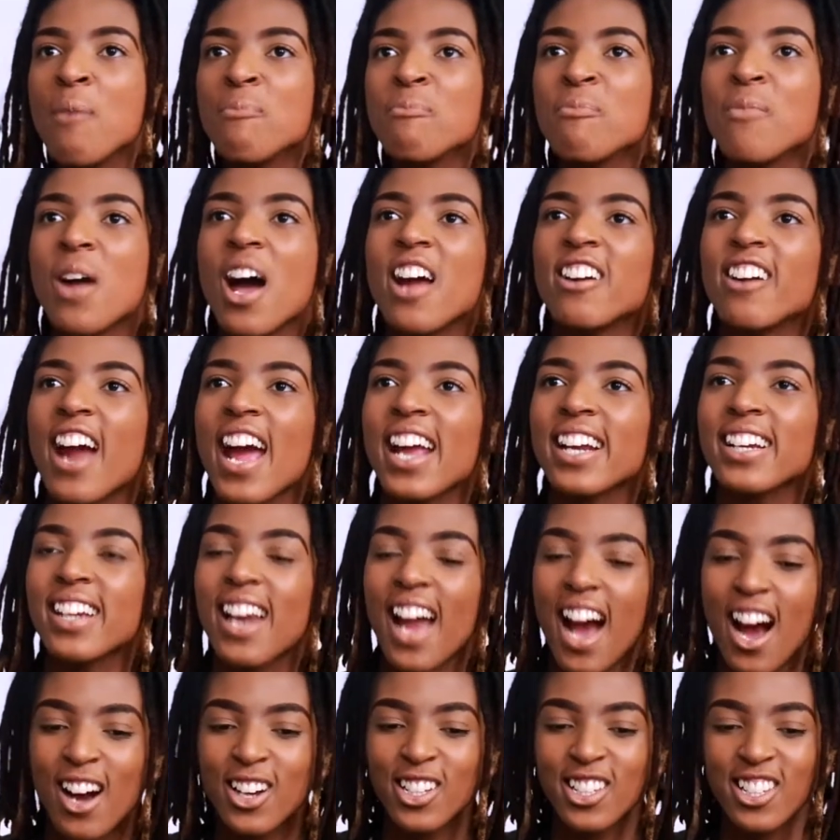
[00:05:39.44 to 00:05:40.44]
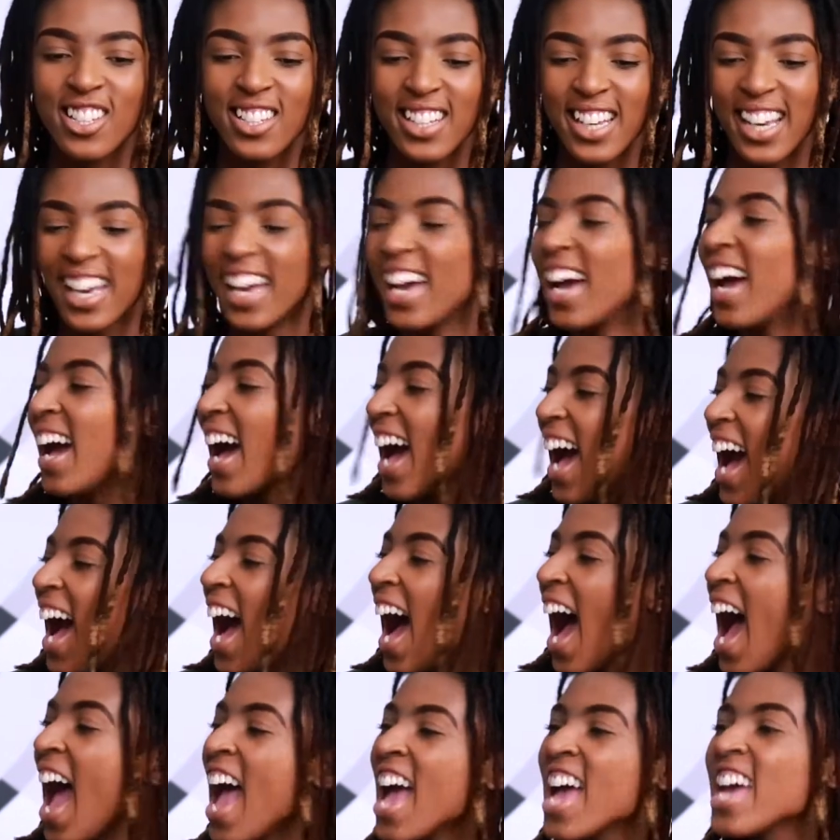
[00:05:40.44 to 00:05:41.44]
Right now, she
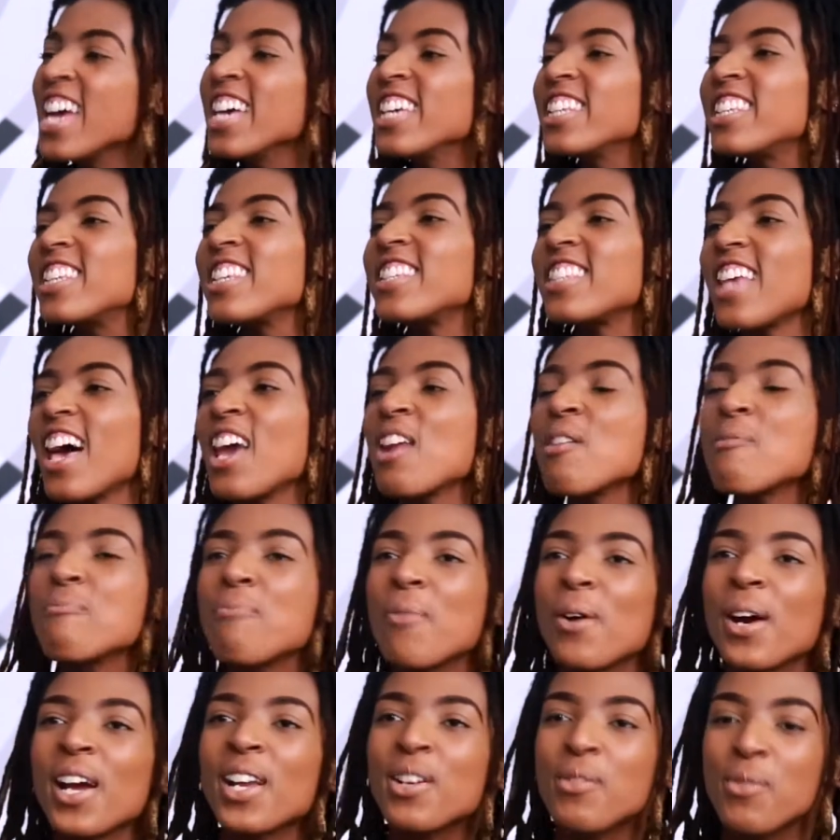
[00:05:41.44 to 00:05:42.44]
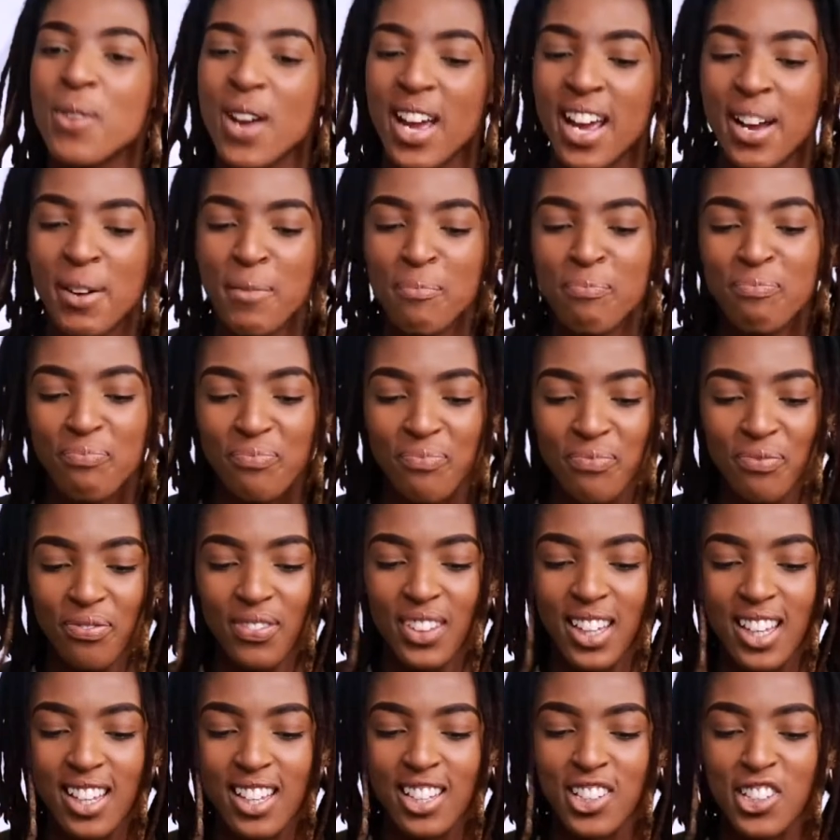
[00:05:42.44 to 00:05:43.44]
she's at a point where
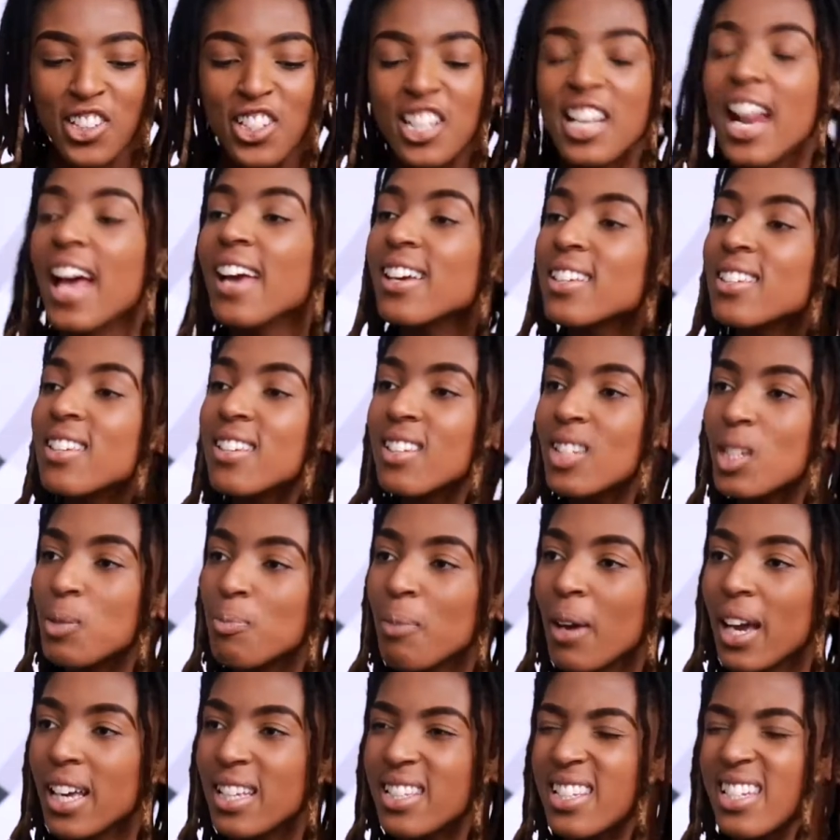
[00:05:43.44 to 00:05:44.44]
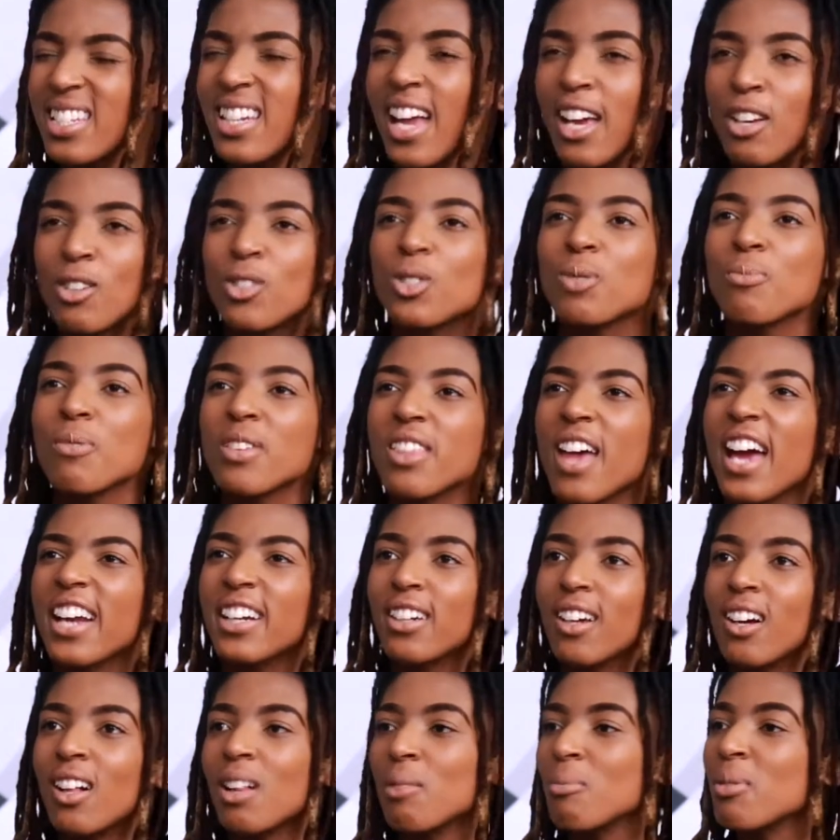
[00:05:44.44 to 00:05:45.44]
she likes her space. Then I used to be
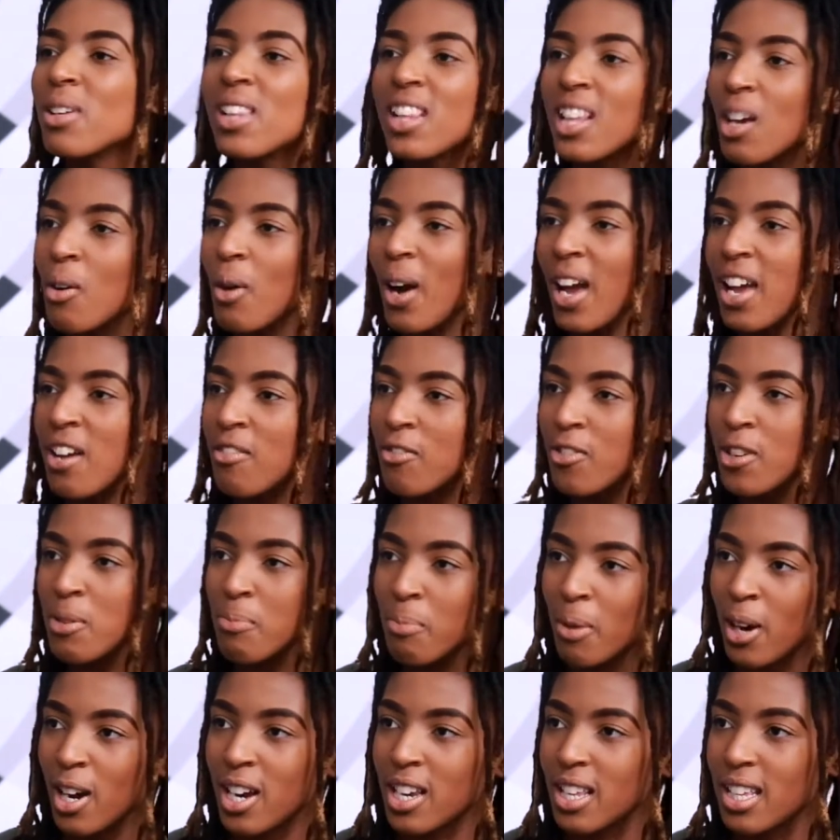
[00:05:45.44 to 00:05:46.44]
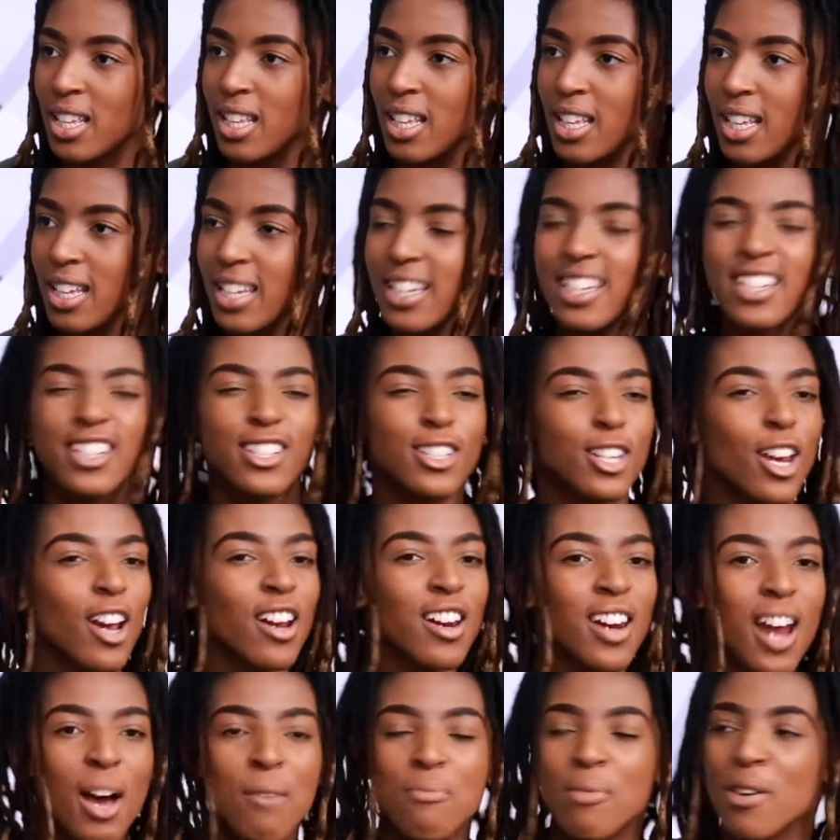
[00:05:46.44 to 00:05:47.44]
that girl, Buntle wa everybody. Mm.
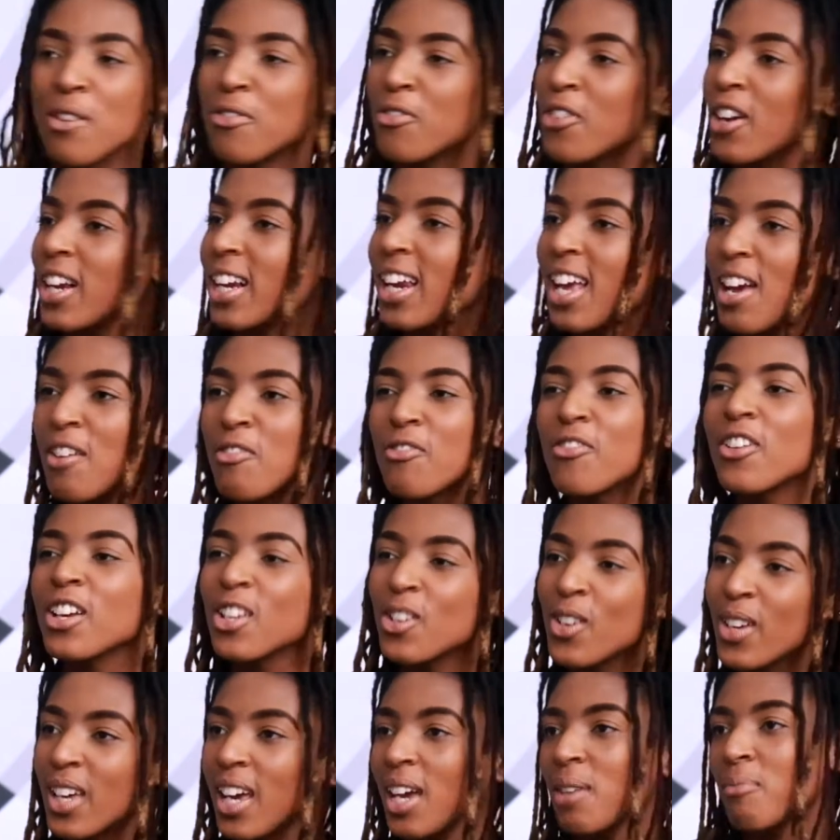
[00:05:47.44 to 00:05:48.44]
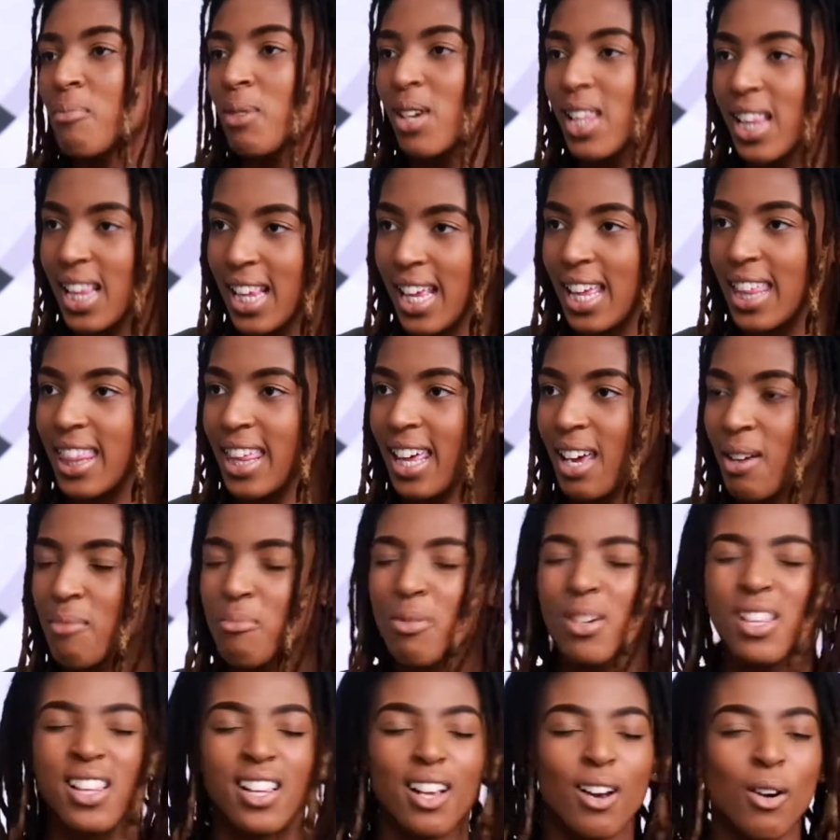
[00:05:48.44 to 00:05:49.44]
Turn up effing, effing, you get Buntle there.
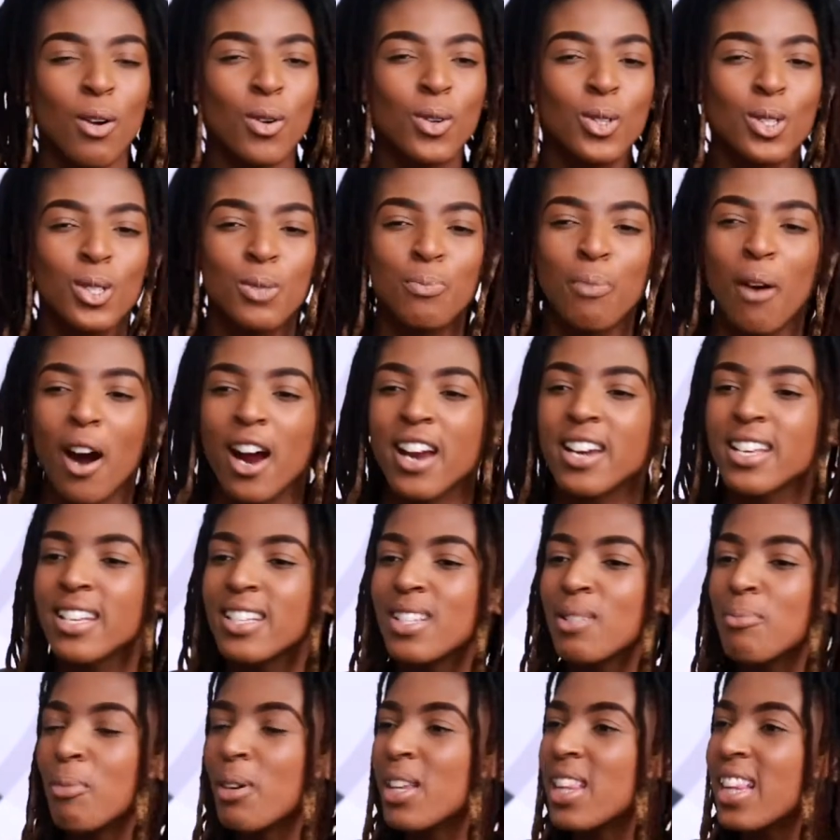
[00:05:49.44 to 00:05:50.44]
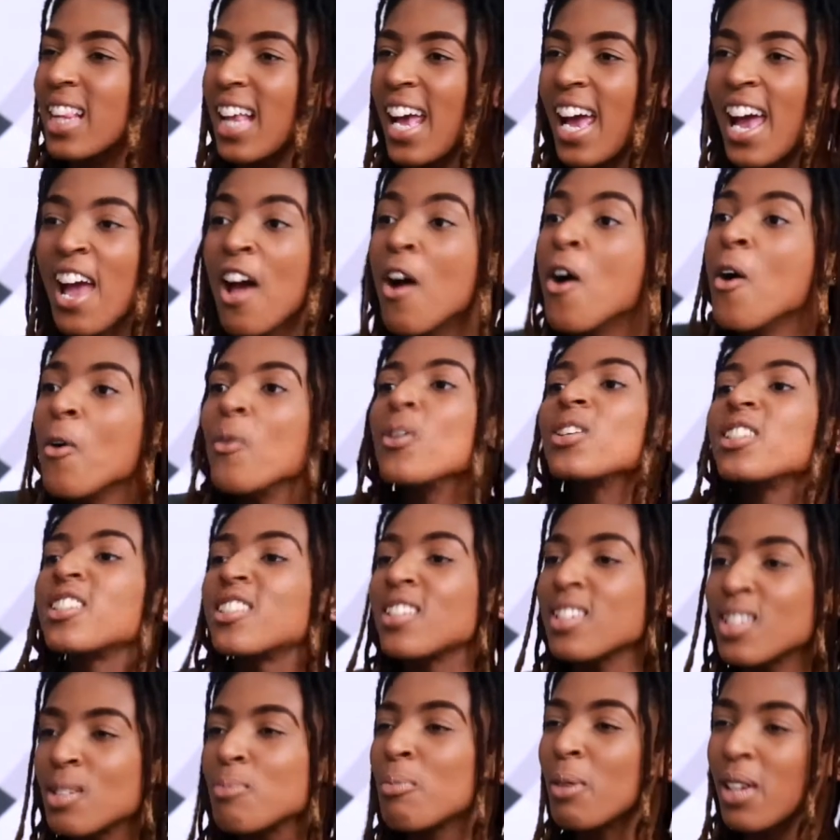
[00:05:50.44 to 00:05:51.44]
Buntle hosts parties, Buntle
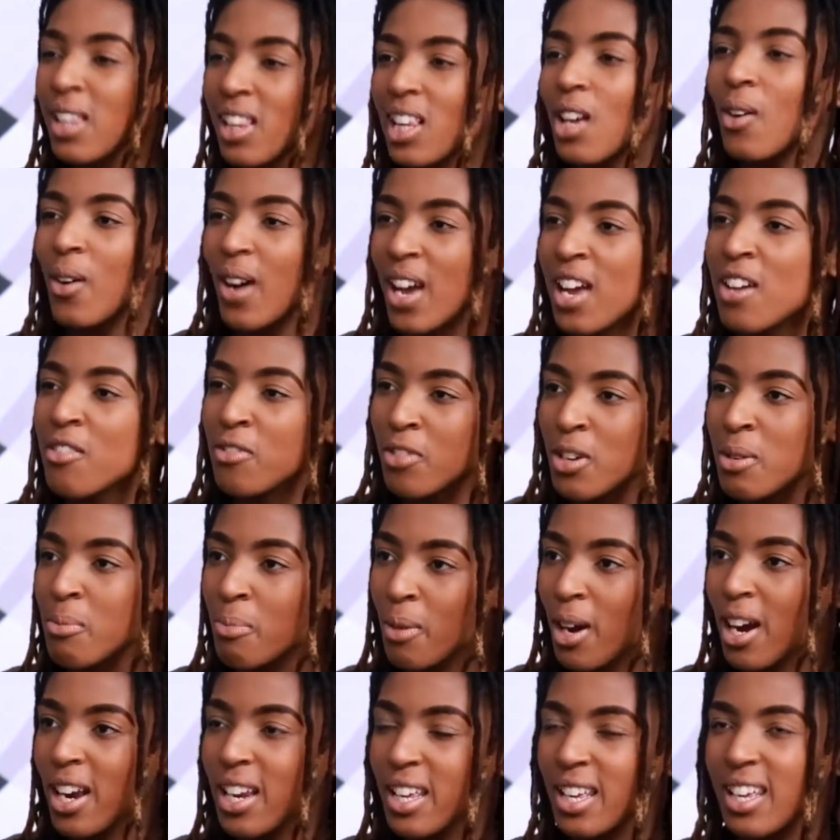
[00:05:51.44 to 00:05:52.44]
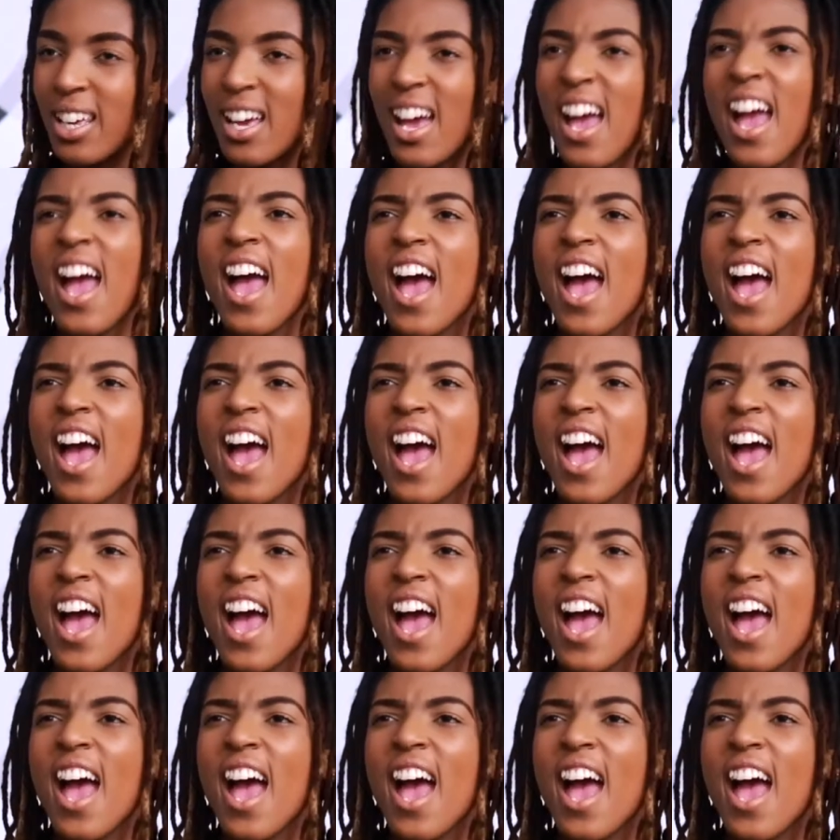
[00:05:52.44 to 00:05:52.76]
was just Buntle wa everybody.